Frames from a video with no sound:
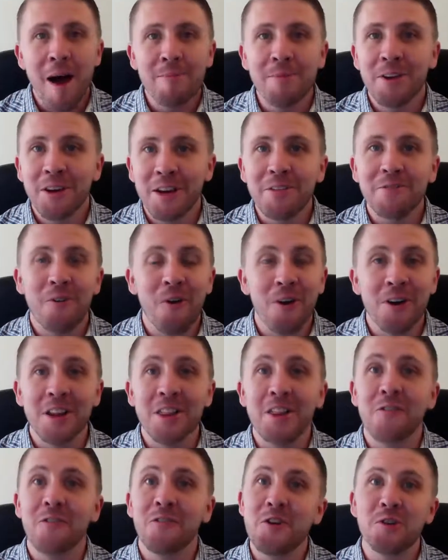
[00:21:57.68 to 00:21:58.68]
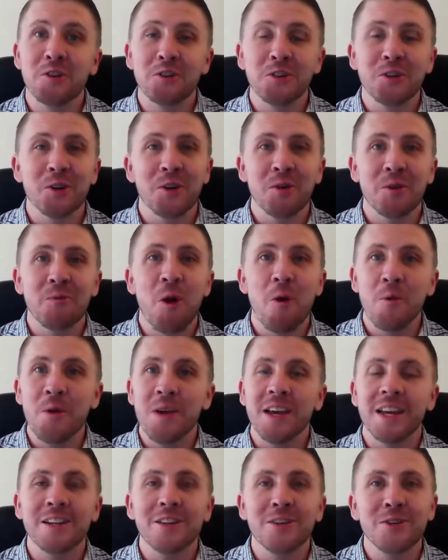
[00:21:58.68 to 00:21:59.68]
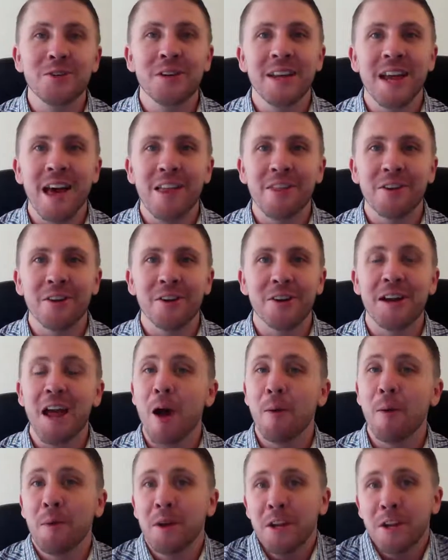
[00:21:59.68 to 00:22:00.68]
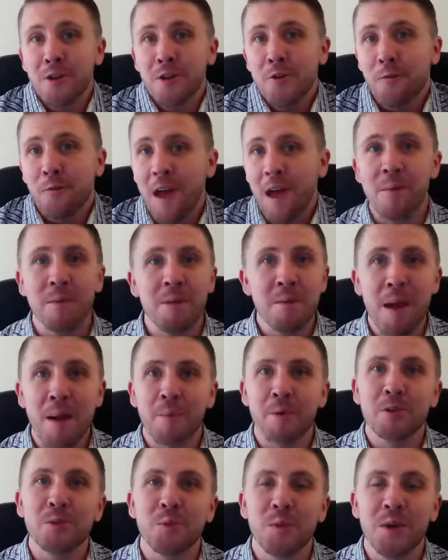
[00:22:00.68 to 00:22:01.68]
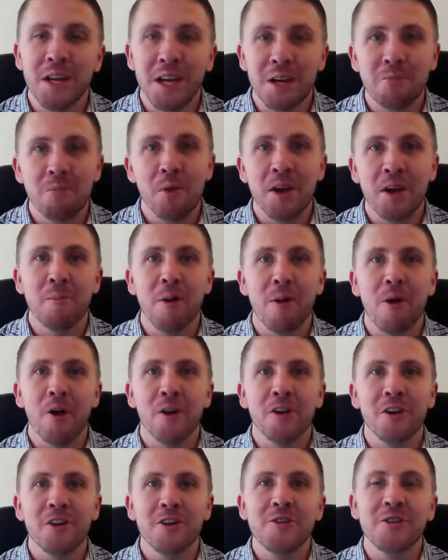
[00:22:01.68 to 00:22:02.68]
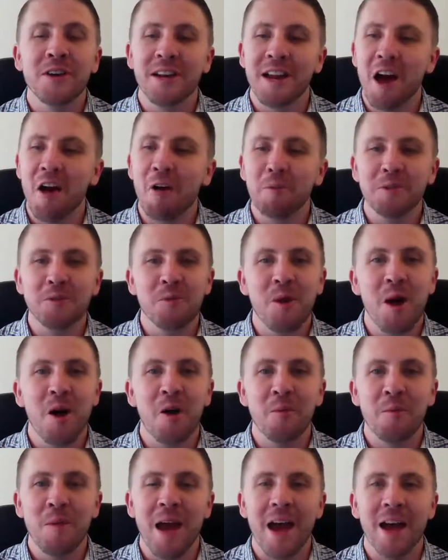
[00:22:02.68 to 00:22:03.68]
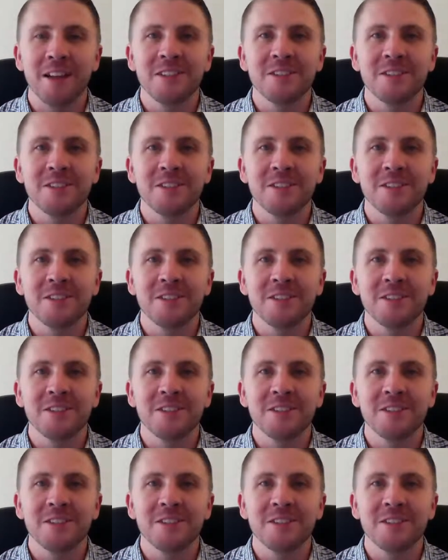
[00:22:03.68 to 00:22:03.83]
I'm looking forward to the future and what we can do together, and how many new family members we can bring aboard, and you can help as well, man.